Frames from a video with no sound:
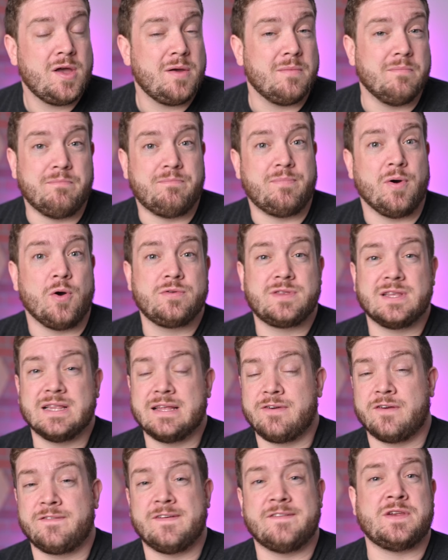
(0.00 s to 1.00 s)
Both
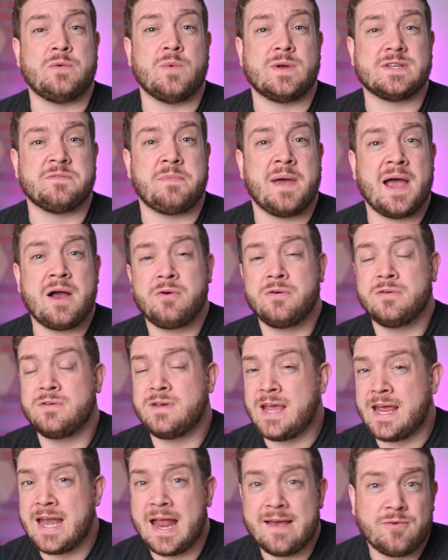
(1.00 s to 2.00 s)
deliver 15 watts of power
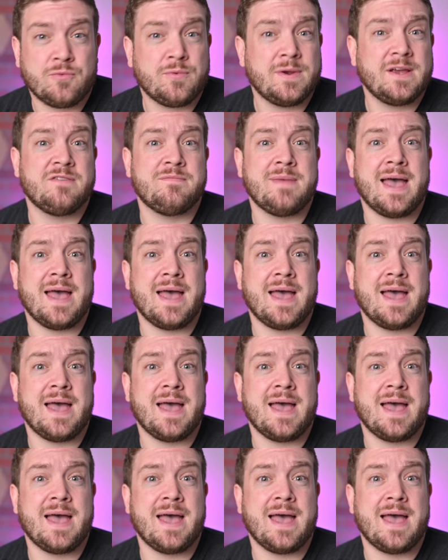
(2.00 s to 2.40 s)
and have a ring of